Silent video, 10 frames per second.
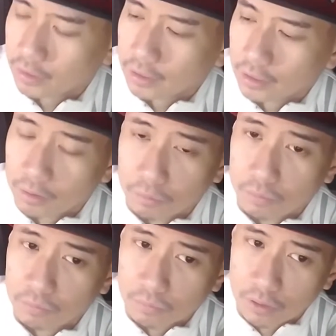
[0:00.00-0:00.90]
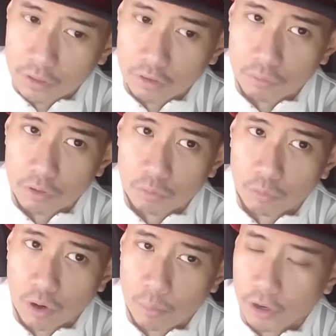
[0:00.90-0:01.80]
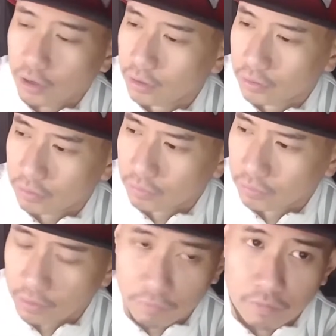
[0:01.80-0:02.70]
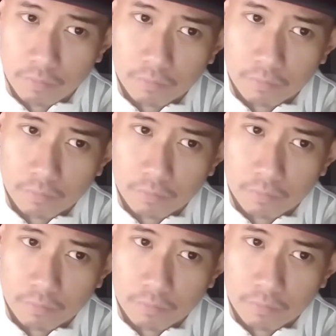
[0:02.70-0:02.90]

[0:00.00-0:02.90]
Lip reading: and then they just went to Walmart. Like,